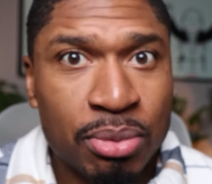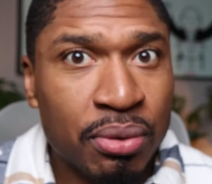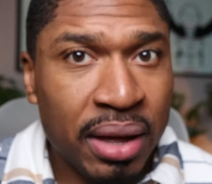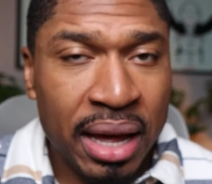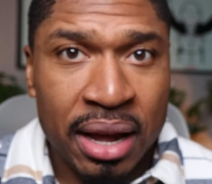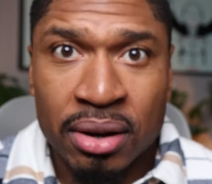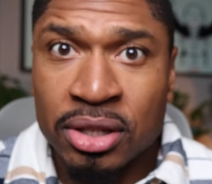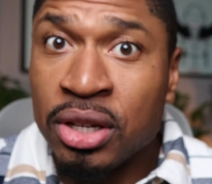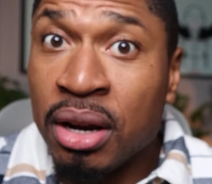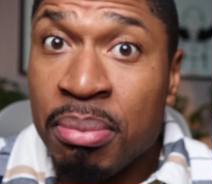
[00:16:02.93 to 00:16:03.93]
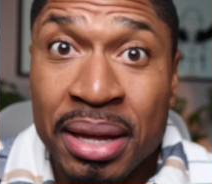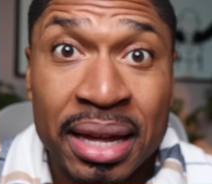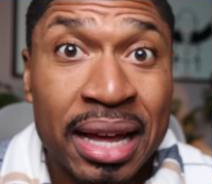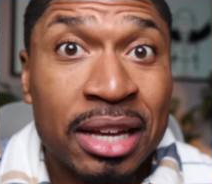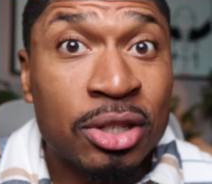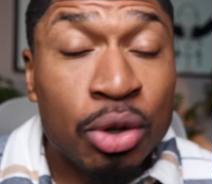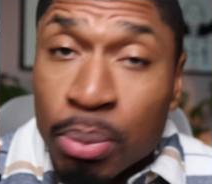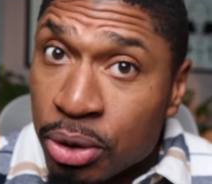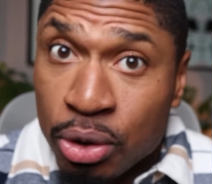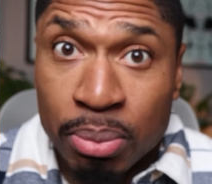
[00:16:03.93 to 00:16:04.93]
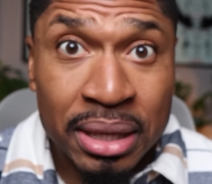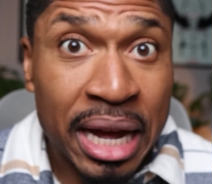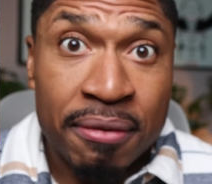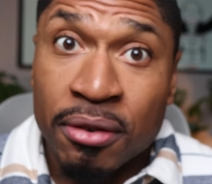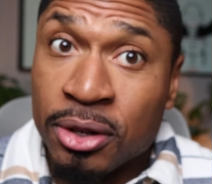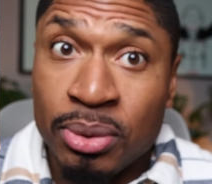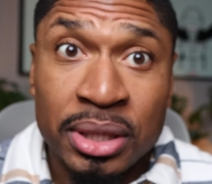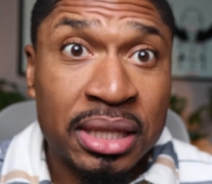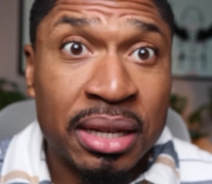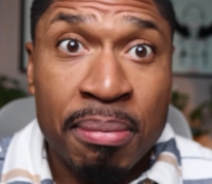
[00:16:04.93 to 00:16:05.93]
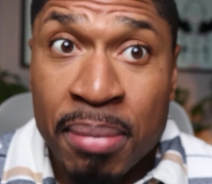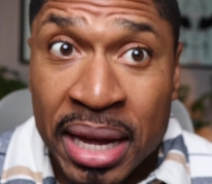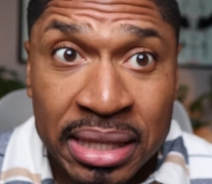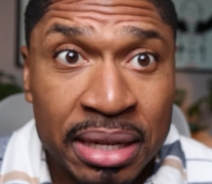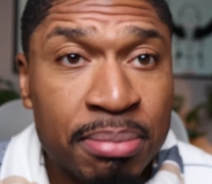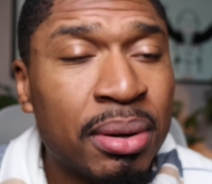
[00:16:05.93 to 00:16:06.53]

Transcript: moving here. It's going to be super, super diverse, which is amazing.